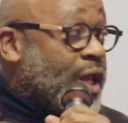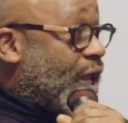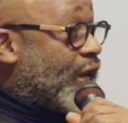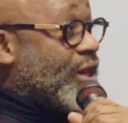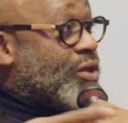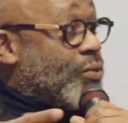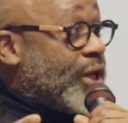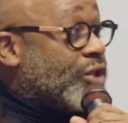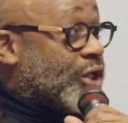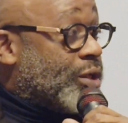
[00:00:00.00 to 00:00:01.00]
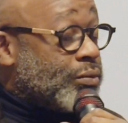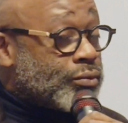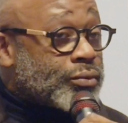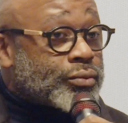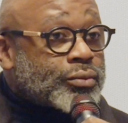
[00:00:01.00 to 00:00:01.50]
in the region.
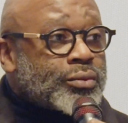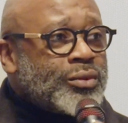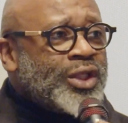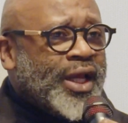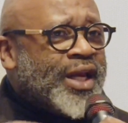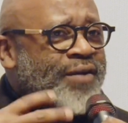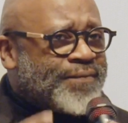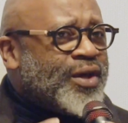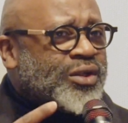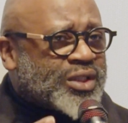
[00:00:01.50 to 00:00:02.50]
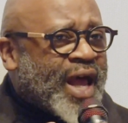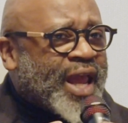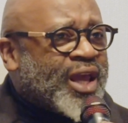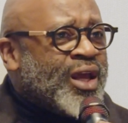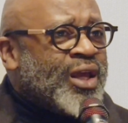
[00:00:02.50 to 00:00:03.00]
And it feels
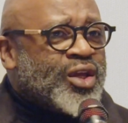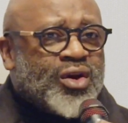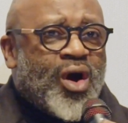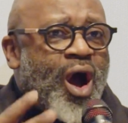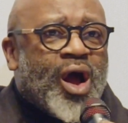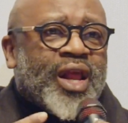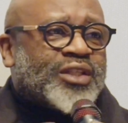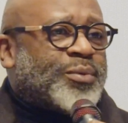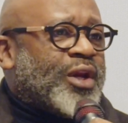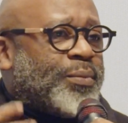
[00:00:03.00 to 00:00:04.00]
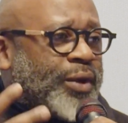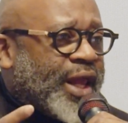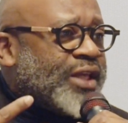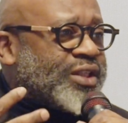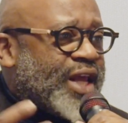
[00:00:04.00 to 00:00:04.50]
like, you know, Arles has been a
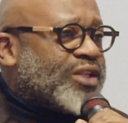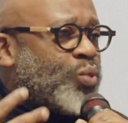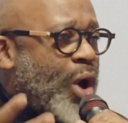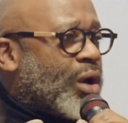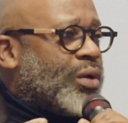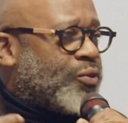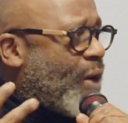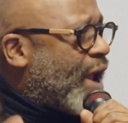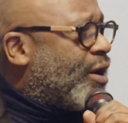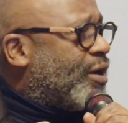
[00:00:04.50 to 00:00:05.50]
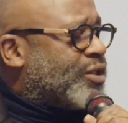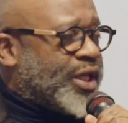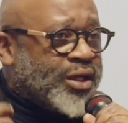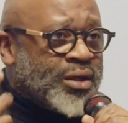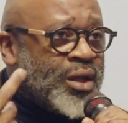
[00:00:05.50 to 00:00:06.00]
place that has welcomed writers
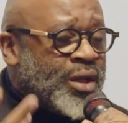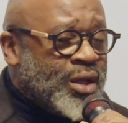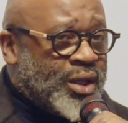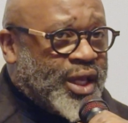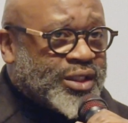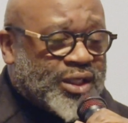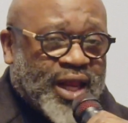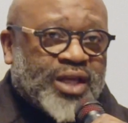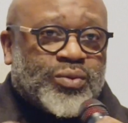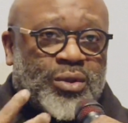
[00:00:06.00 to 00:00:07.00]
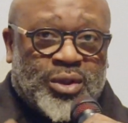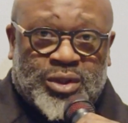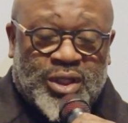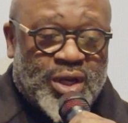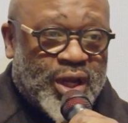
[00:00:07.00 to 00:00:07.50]
and intellectuals
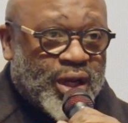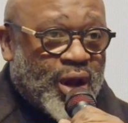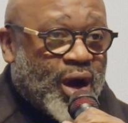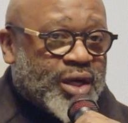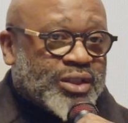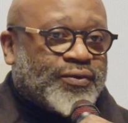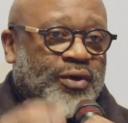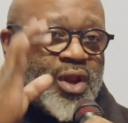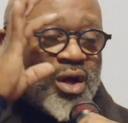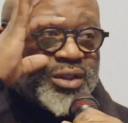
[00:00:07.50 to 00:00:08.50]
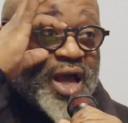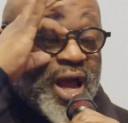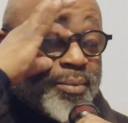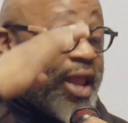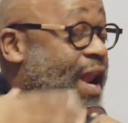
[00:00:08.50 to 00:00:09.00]
and artists for a long
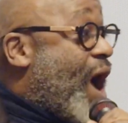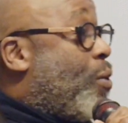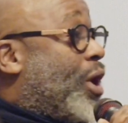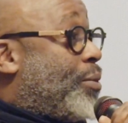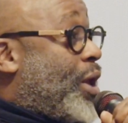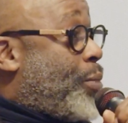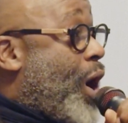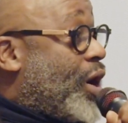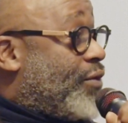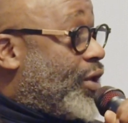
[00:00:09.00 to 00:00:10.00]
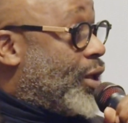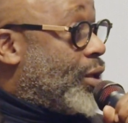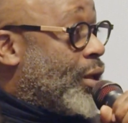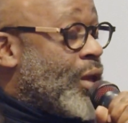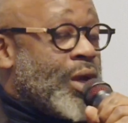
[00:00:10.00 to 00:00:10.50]
time, and I want to be a part of it.
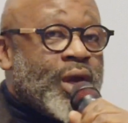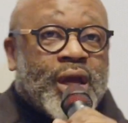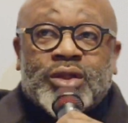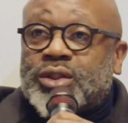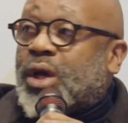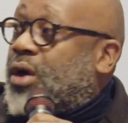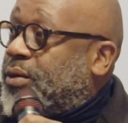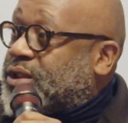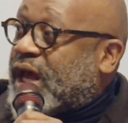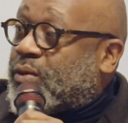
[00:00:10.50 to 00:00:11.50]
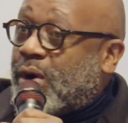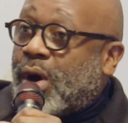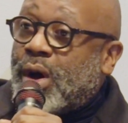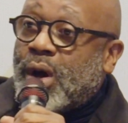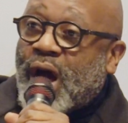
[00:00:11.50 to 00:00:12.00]
And so it was like,
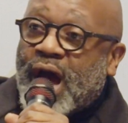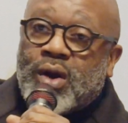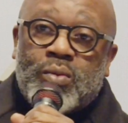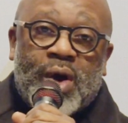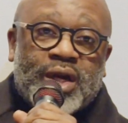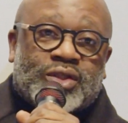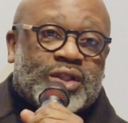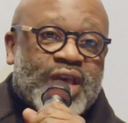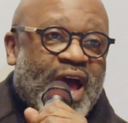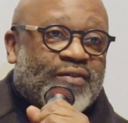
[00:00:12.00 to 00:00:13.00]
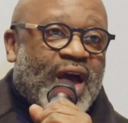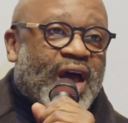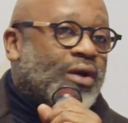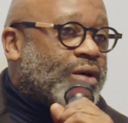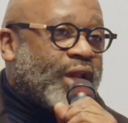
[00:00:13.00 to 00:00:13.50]
well, I
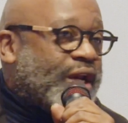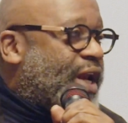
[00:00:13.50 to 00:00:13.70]
don't need an